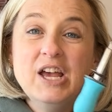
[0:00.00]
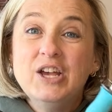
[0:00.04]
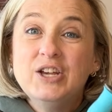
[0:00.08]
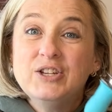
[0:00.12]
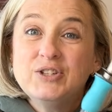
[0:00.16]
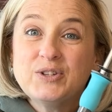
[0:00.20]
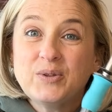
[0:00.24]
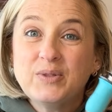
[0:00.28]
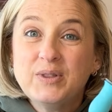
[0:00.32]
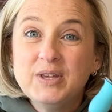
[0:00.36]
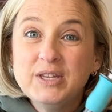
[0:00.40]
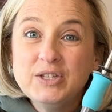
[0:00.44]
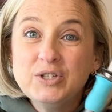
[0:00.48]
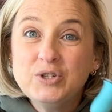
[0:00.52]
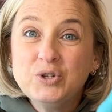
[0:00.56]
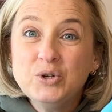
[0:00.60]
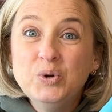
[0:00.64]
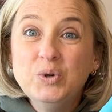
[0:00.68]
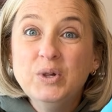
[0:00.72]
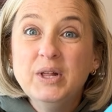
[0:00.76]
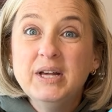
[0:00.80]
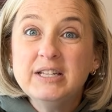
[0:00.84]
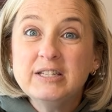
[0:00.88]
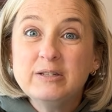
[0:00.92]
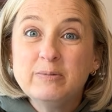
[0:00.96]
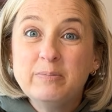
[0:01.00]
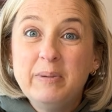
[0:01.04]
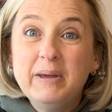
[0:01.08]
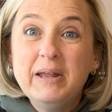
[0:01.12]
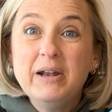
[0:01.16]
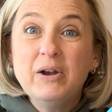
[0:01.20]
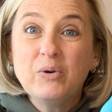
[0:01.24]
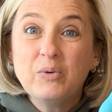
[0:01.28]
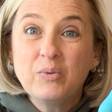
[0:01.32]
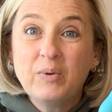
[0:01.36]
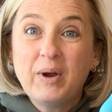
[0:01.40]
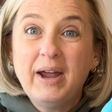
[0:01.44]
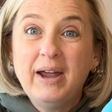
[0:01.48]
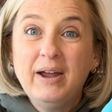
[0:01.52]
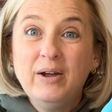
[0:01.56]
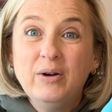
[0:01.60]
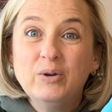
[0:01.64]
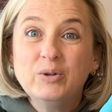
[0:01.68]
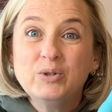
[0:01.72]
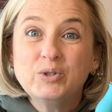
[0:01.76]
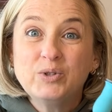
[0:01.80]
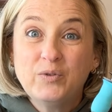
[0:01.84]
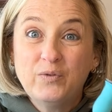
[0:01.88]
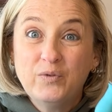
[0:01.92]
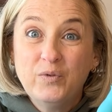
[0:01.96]
So this tool has been
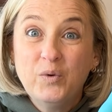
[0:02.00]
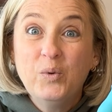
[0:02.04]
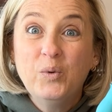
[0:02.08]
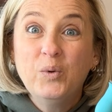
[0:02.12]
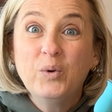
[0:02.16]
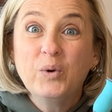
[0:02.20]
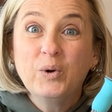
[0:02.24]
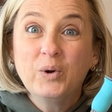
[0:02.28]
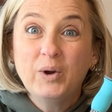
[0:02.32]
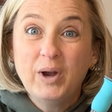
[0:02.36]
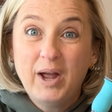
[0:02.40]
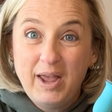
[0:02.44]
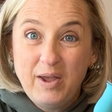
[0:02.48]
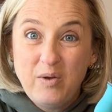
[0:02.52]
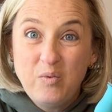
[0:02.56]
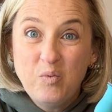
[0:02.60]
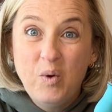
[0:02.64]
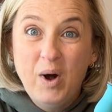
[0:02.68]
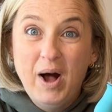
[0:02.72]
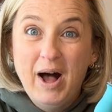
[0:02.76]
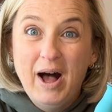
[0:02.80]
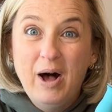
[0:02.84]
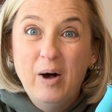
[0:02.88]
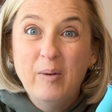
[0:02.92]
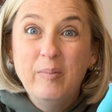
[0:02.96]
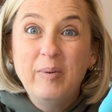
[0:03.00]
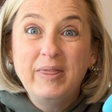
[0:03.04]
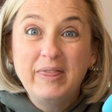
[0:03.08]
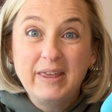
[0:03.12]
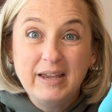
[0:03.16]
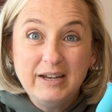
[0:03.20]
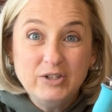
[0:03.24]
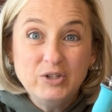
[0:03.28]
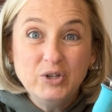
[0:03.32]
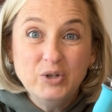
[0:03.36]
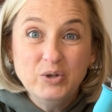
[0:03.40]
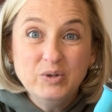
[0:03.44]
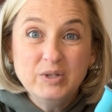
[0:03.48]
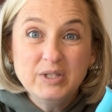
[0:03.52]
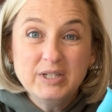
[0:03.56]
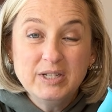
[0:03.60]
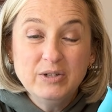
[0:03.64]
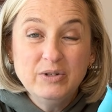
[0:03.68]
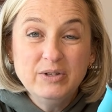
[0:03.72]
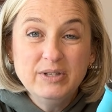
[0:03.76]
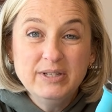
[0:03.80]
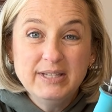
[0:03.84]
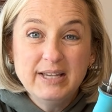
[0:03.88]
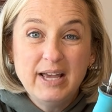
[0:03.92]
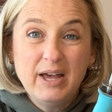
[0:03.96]
around for a while, but they do
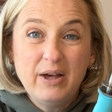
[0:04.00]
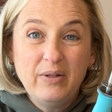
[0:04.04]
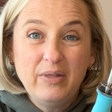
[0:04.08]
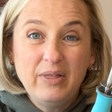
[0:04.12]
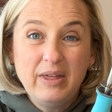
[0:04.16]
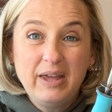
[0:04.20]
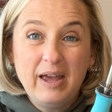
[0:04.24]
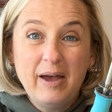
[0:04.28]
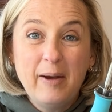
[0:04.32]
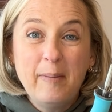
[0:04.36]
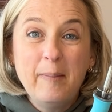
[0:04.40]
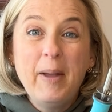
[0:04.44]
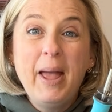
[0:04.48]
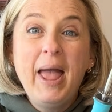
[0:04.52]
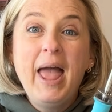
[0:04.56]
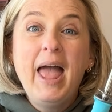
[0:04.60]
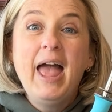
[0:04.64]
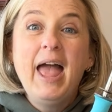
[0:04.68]
still sell them.